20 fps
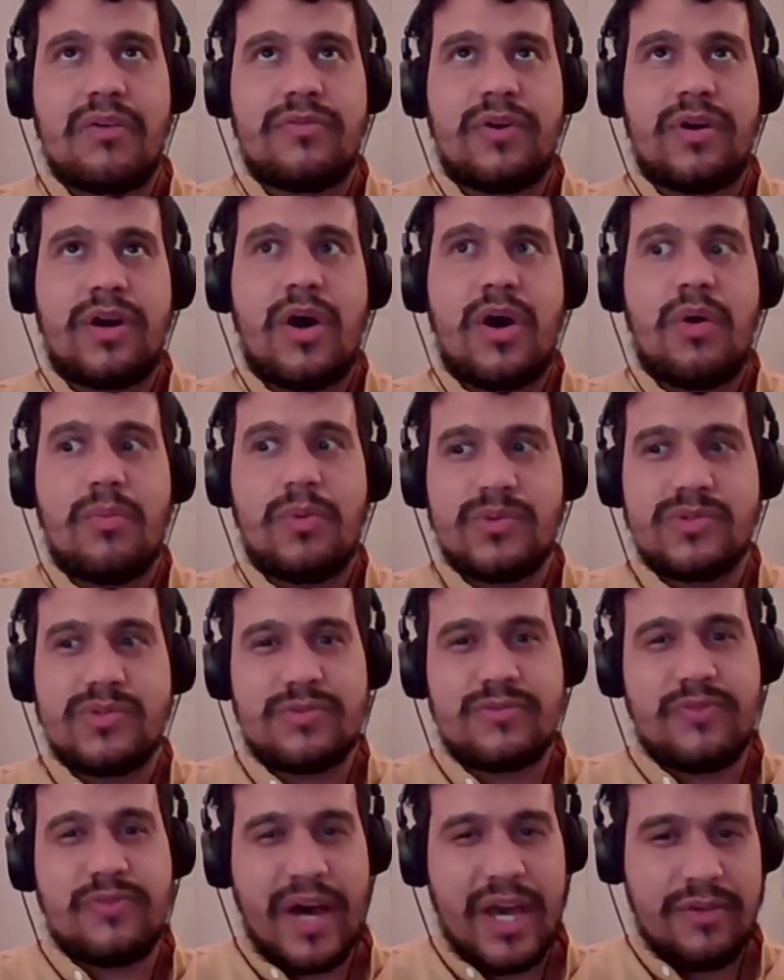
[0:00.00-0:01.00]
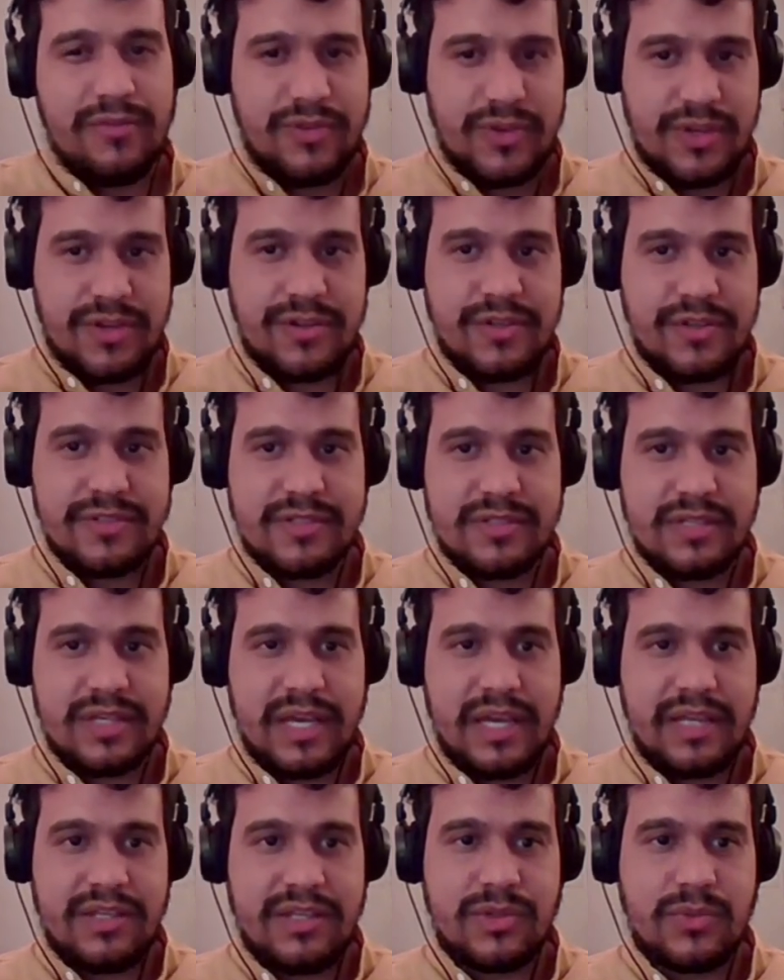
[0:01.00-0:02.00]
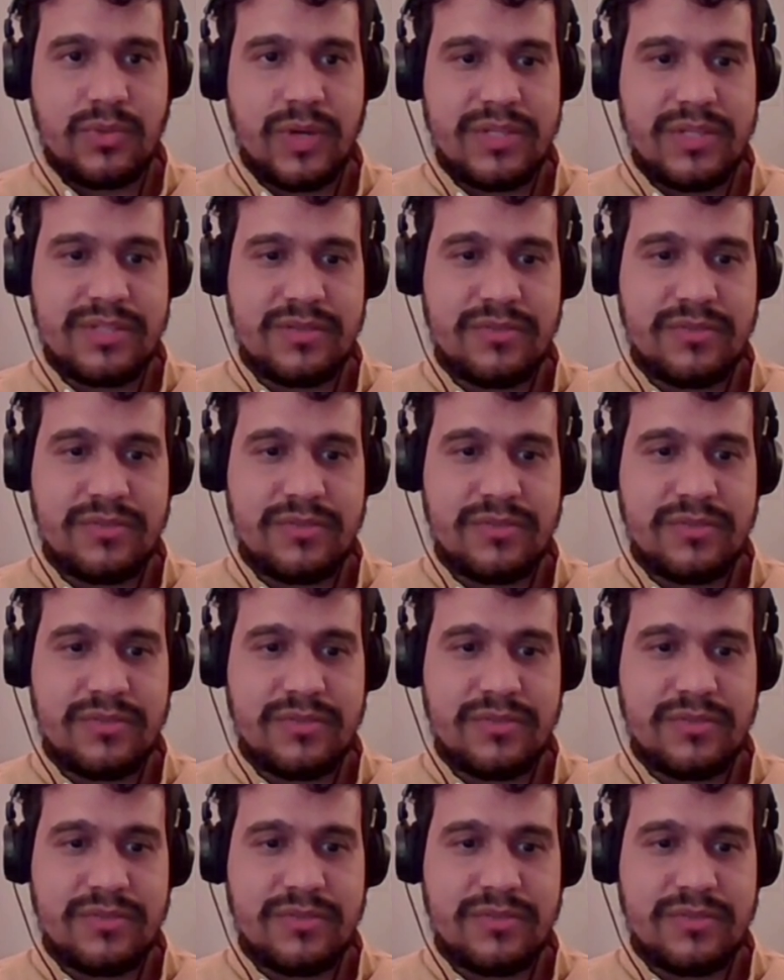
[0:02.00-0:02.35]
for almost five years, and it was